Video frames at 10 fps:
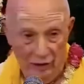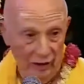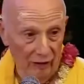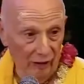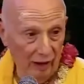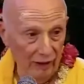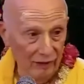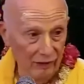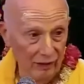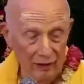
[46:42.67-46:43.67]

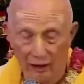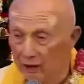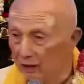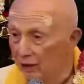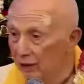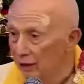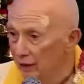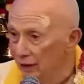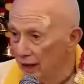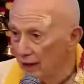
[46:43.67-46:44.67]
generosity,
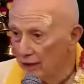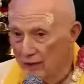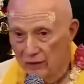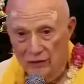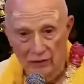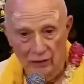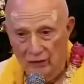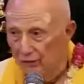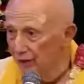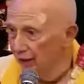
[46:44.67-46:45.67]
not
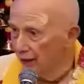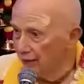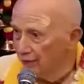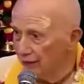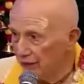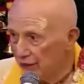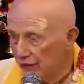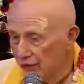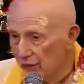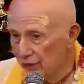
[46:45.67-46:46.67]
disturbed by happiness
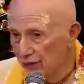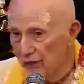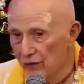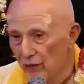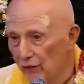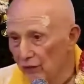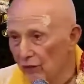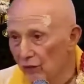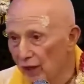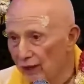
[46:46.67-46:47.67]
and distress, all the
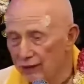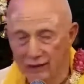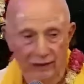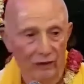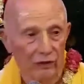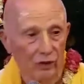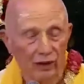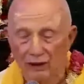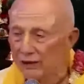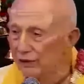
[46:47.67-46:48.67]
quality, the
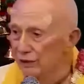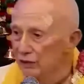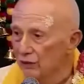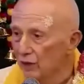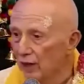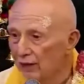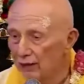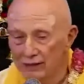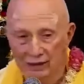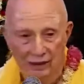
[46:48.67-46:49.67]
twenty-six
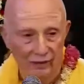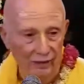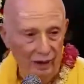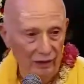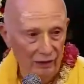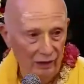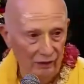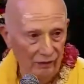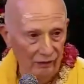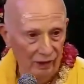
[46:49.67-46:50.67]
qualities that are
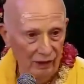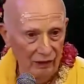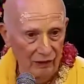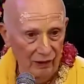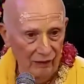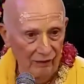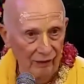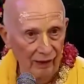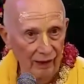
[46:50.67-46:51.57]
mentioned of a Vaishnava,